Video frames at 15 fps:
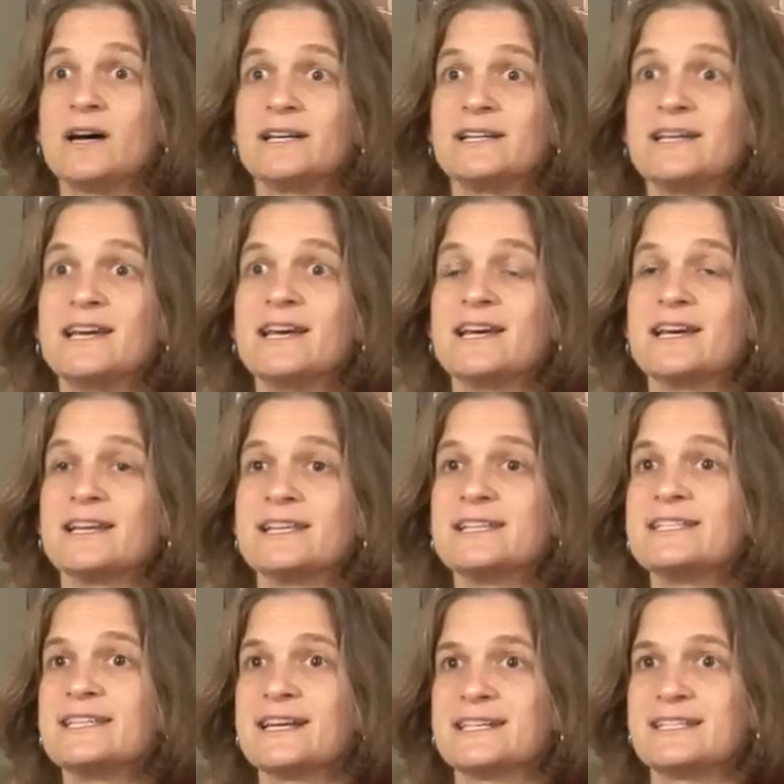on
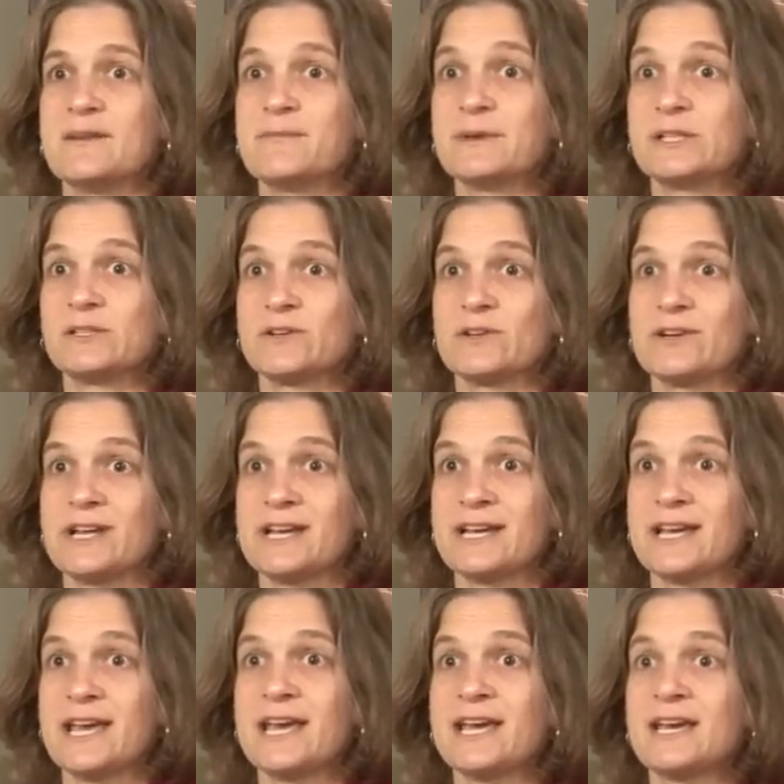kids' academic
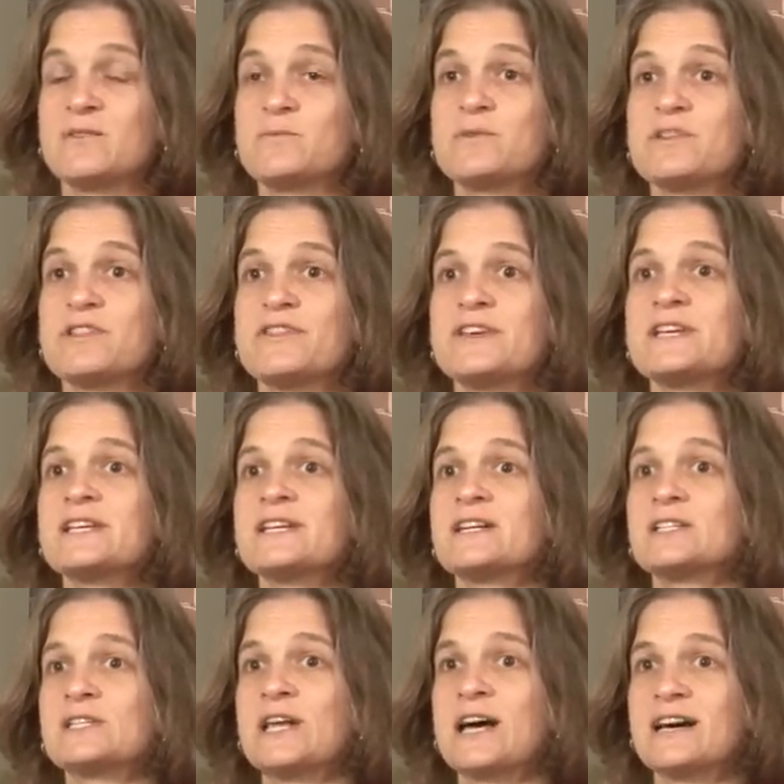learning, and we're
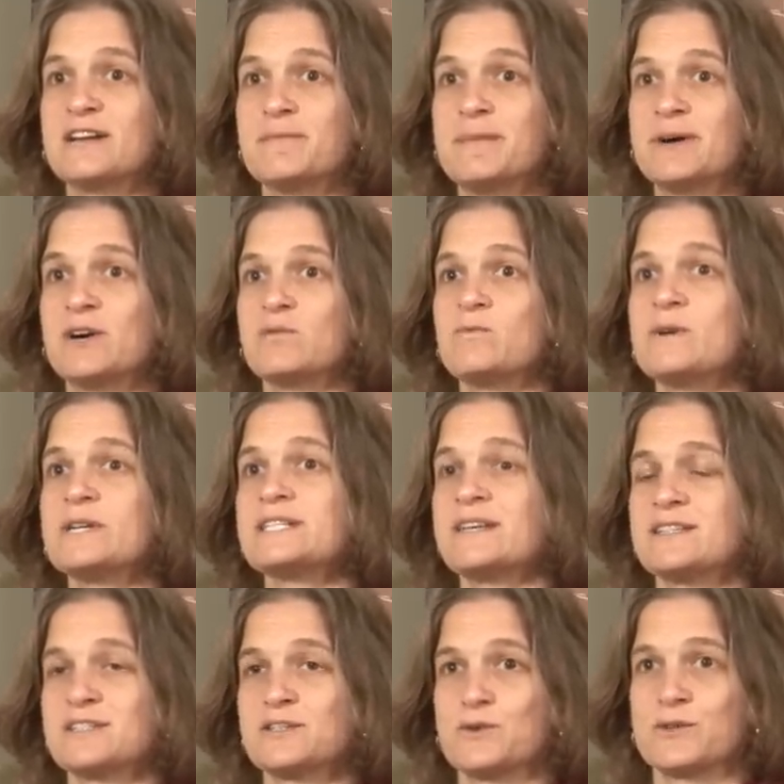thinking a lot about what
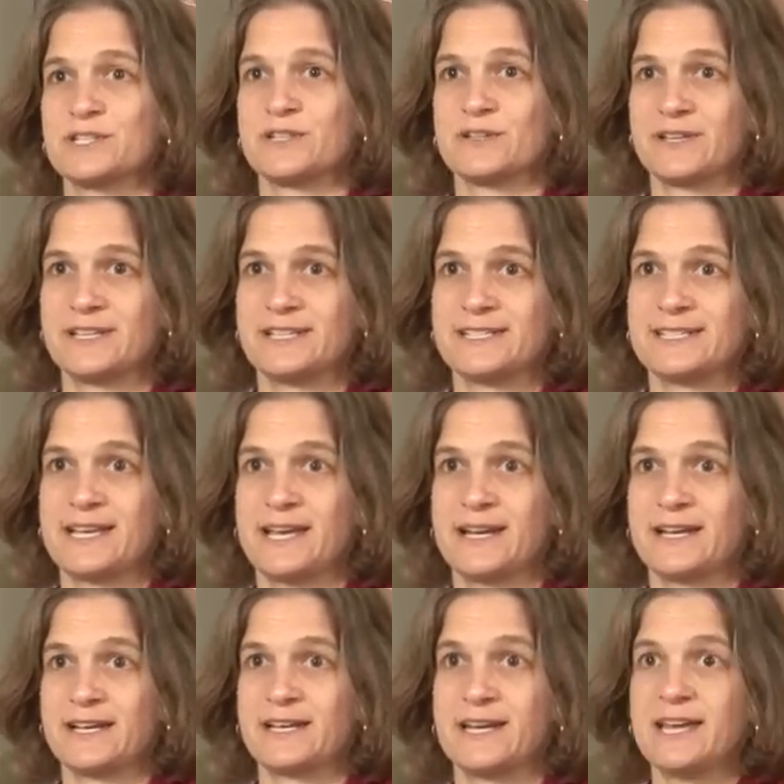test scores are kids
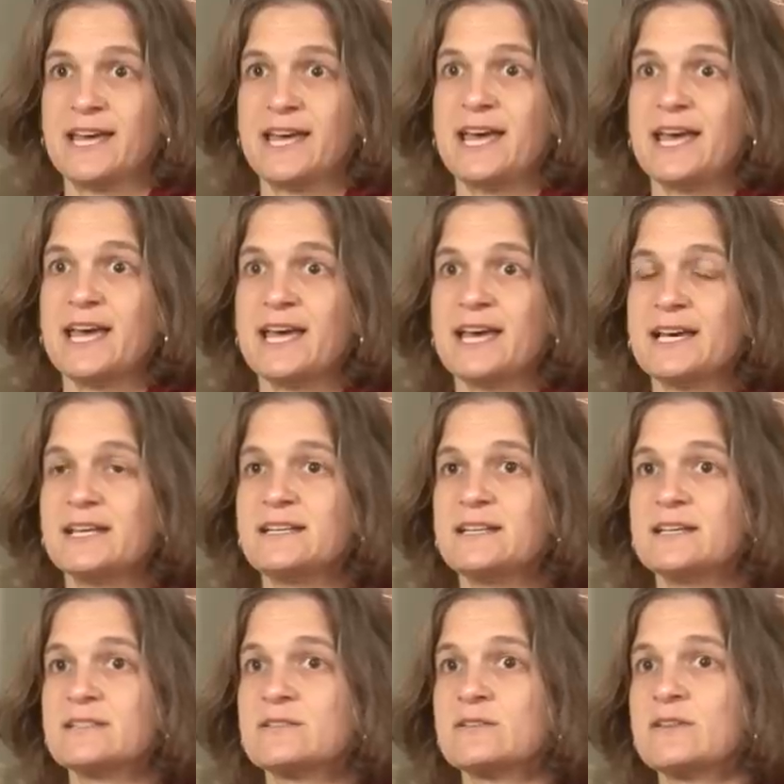getting and
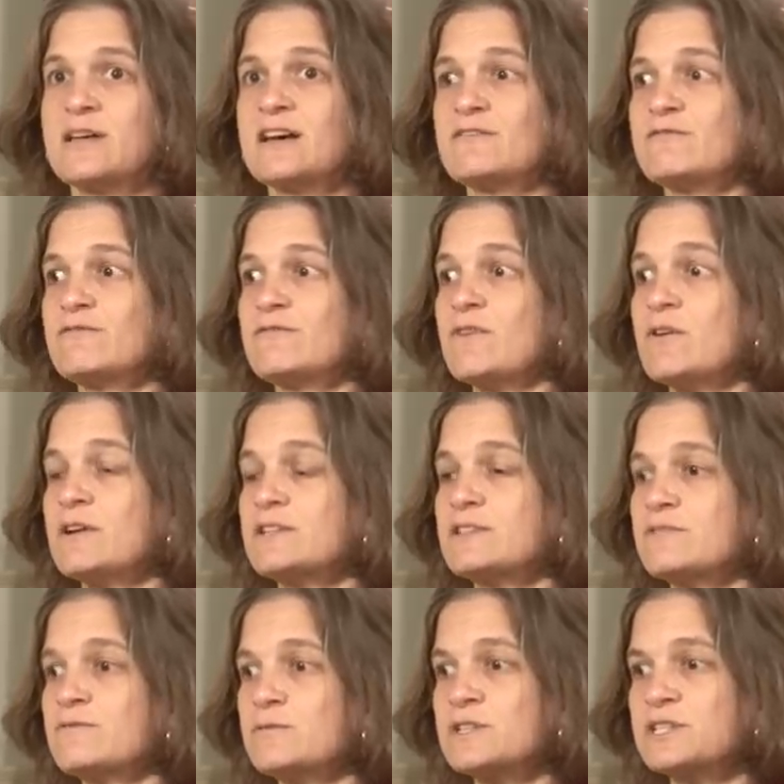it's a lot fo-
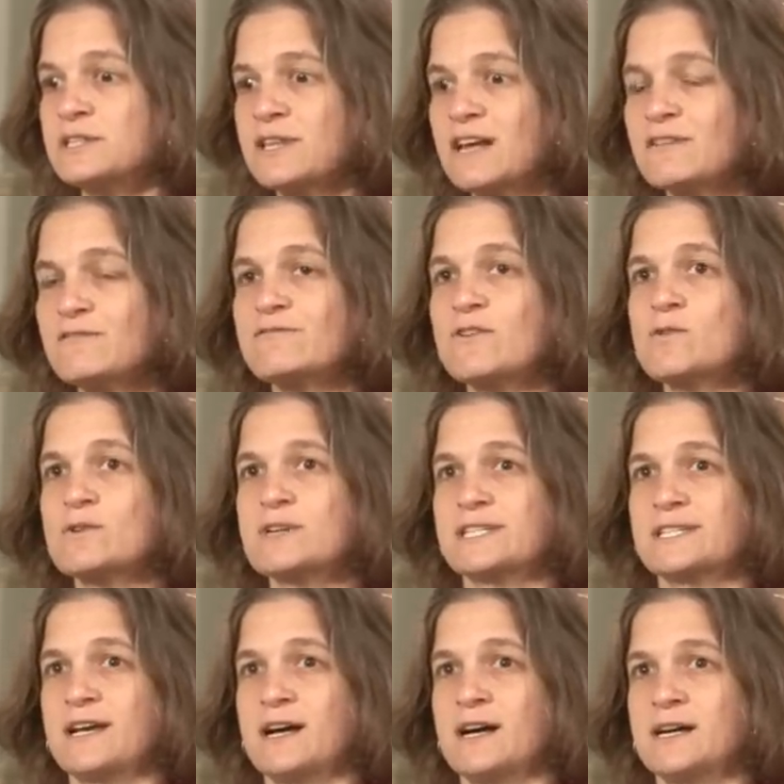it's it's a lot of
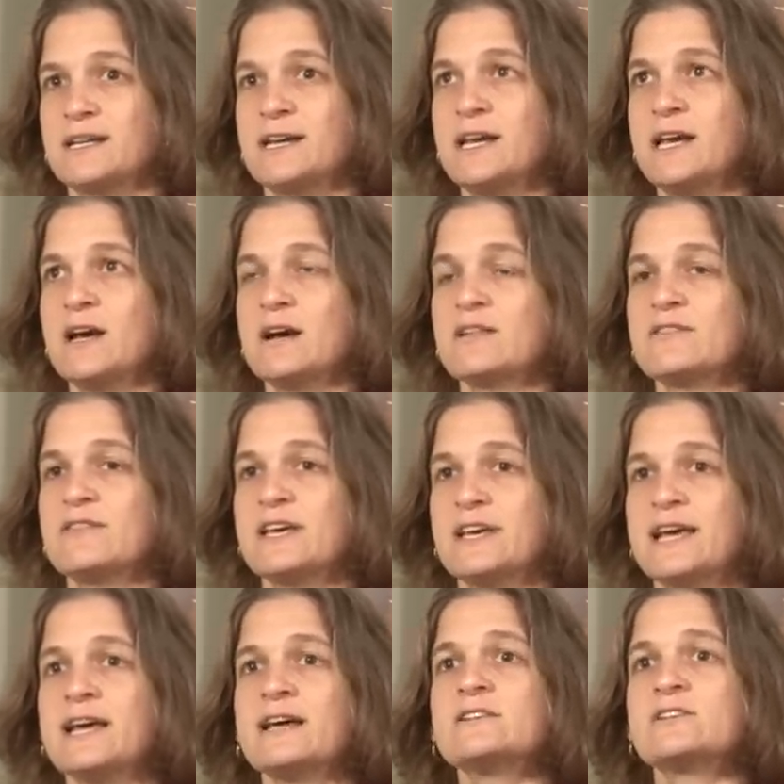focus on
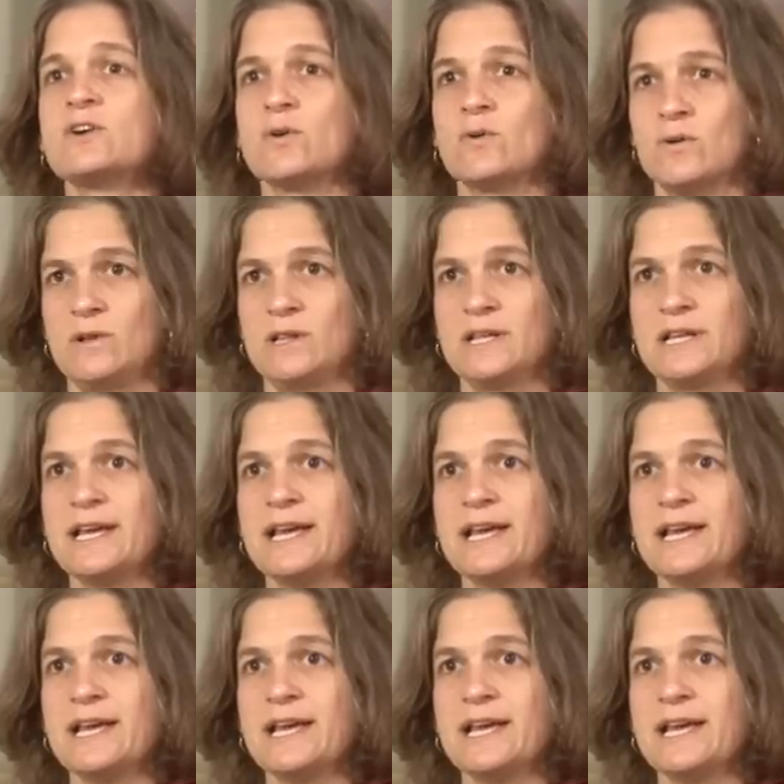the end goal.